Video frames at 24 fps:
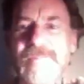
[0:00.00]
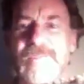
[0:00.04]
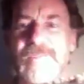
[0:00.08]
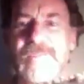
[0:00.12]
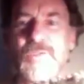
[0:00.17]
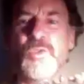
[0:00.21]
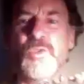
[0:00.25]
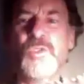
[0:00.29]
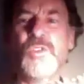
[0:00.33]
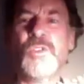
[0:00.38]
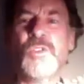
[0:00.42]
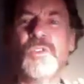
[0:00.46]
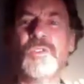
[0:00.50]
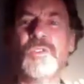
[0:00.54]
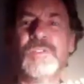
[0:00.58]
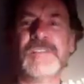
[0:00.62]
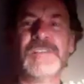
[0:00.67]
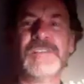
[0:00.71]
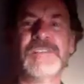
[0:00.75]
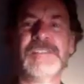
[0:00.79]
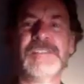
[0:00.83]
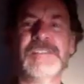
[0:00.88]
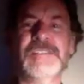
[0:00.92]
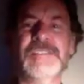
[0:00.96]
Whoa,
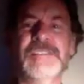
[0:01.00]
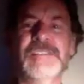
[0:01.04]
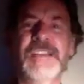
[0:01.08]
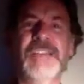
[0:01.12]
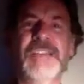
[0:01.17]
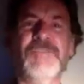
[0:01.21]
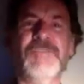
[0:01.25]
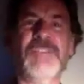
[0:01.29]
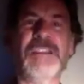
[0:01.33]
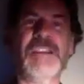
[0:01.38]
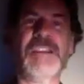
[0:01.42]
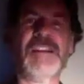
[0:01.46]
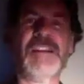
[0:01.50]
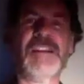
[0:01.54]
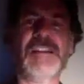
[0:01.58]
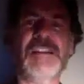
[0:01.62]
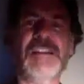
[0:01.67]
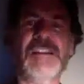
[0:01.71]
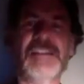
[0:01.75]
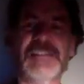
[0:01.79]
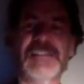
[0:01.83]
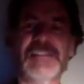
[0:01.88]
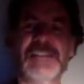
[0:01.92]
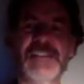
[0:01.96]
there we
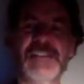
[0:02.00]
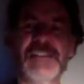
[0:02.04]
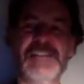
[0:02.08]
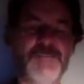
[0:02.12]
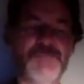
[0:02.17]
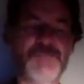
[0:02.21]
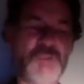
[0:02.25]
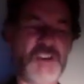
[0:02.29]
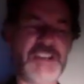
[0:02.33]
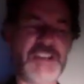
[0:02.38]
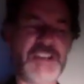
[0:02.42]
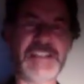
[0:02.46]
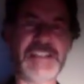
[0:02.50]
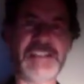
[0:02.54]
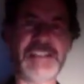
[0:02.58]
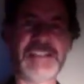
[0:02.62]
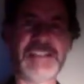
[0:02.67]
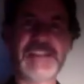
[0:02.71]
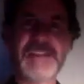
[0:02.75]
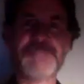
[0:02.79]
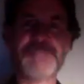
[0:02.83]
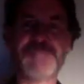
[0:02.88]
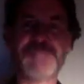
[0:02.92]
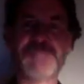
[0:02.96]
are. It's a little bright on
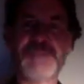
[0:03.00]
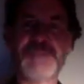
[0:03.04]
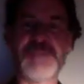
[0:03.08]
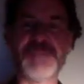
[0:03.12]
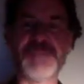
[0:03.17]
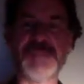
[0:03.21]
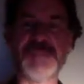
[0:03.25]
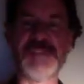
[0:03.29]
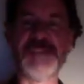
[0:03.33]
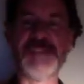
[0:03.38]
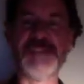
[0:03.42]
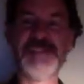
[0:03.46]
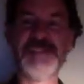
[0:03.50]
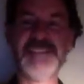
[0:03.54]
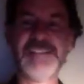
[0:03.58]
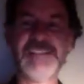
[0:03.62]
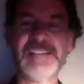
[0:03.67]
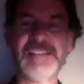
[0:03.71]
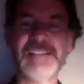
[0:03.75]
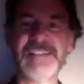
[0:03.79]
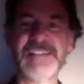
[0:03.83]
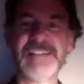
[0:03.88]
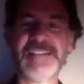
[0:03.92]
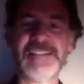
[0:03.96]
that puppy.
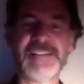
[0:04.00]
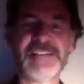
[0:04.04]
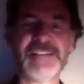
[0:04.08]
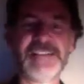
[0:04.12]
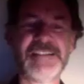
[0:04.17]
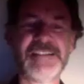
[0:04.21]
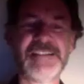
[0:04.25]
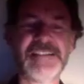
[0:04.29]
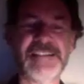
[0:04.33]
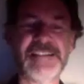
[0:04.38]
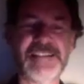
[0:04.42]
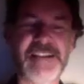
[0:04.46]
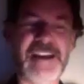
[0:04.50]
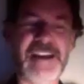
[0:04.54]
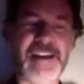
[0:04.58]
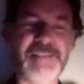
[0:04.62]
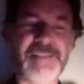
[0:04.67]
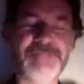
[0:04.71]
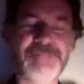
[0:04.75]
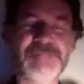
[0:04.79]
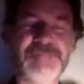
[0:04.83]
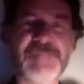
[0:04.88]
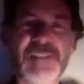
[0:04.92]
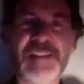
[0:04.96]

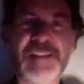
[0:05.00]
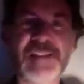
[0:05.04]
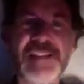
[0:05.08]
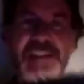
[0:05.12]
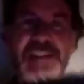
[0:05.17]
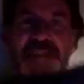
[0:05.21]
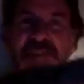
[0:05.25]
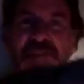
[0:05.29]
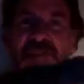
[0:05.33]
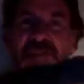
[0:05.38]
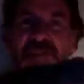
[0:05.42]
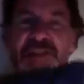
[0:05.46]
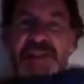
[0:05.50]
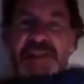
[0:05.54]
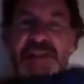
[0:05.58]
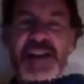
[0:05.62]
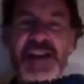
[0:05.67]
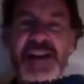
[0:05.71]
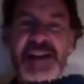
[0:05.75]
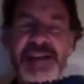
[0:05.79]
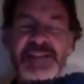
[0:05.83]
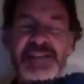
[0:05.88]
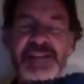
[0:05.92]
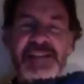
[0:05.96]
Yeah, he looks
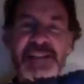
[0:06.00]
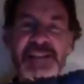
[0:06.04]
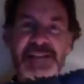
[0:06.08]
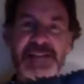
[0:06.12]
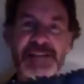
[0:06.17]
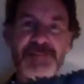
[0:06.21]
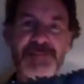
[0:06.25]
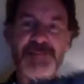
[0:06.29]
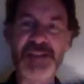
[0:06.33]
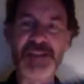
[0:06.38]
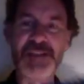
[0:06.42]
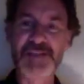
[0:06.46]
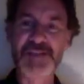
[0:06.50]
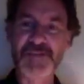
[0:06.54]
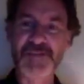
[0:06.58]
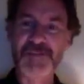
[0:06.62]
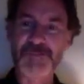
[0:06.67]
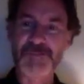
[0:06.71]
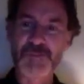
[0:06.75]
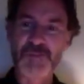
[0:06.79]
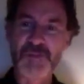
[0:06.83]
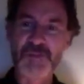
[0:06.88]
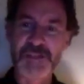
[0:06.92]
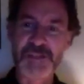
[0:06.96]
kind of like the beast
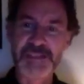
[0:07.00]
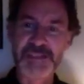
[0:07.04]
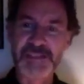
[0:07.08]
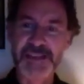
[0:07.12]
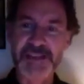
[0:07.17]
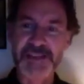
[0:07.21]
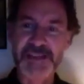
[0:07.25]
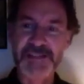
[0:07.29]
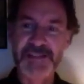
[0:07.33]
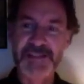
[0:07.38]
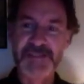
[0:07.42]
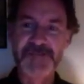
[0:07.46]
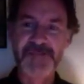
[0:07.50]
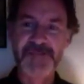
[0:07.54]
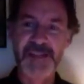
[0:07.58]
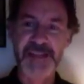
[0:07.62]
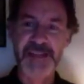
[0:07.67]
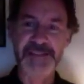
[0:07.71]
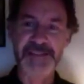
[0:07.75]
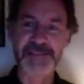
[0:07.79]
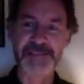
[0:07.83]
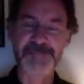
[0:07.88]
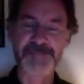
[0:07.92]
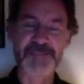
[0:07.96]
from 20,000
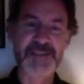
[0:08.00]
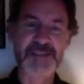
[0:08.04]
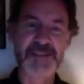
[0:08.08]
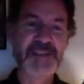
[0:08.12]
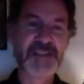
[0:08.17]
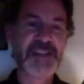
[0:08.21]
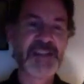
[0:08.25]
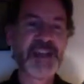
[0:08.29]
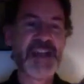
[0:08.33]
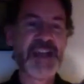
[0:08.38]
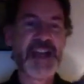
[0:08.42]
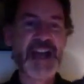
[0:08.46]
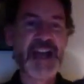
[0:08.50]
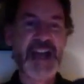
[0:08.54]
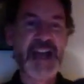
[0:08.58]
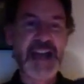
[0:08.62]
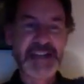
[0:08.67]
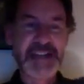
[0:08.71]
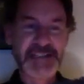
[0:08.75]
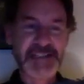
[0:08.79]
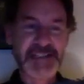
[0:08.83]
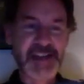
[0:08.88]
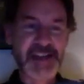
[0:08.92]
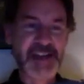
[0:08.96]
Fathoms. I
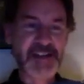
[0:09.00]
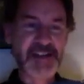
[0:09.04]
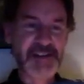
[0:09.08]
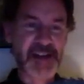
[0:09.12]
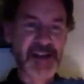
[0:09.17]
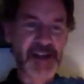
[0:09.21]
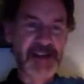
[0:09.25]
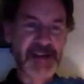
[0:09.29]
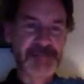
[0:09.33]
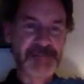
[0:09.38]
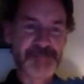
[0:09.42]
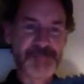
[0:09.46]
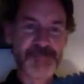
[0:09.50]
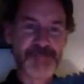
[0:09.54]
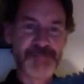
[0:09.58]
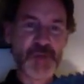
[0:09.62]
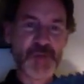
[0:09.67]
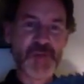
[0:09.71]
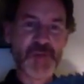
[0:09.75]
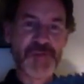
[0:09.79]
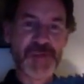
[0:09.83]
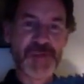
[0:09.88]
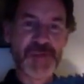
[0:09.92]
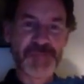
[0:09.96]
dare not
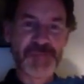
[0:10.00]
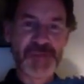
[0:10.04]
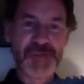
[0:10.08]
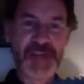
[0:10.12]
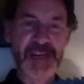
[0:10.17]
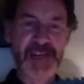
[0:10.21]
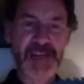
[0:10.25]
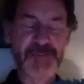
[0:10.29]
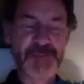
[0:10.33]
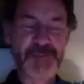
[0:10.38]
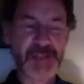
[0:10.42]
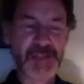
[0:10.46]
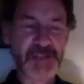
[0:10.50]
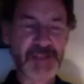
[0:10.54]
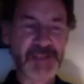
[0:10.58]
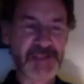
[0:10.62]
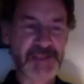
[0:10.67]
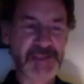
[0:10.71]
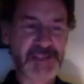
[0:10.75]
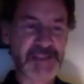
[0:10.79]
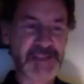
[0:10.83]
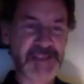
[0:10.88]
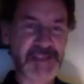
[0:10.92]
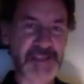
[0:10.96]
move him now
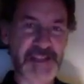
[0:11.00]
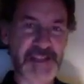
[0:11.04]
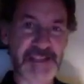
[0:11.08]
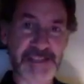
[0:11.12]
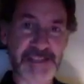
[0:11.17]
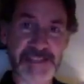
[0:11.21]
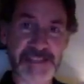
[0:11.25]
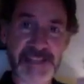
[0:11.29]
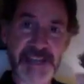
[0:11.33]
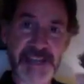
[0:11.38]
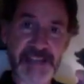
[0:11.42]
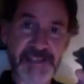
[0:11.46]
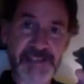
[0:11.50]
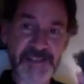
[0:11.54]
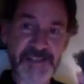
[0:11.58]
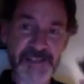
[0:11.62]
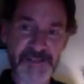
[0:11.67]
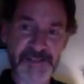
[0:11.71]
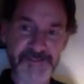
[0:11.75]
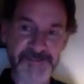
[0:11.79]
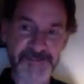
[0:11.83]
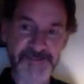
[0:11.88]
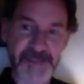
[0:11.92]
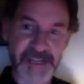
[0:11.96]
because he's like
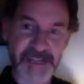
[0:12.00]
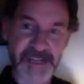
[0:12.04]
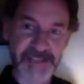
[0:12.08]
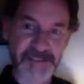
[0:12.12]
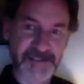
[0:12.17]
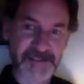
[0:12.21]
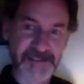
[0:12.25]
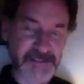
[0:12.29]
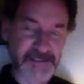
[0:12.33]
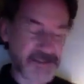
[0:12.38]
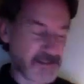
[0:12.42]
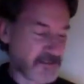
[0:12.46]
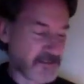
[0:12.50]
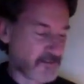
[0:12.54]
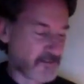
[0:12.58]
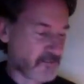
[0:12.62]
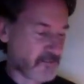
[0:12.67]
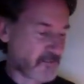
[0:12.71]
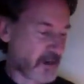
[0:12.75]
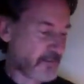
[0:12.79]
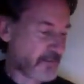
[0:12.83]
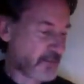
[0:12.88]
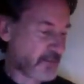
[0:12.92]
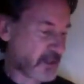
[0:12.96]
calcified
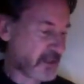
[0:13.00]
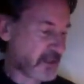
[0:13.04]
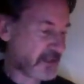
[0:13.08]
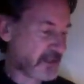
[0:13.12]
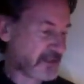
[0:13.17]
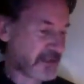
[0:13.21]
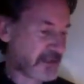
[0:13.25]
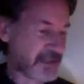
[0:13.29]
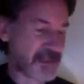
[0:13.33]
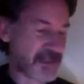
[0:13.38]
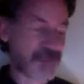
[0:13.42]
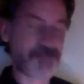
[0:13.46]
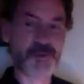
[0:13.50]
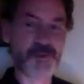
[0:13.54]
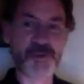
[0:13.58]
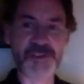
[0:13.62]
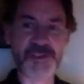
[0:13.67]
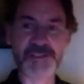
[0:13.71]
rubber at this point.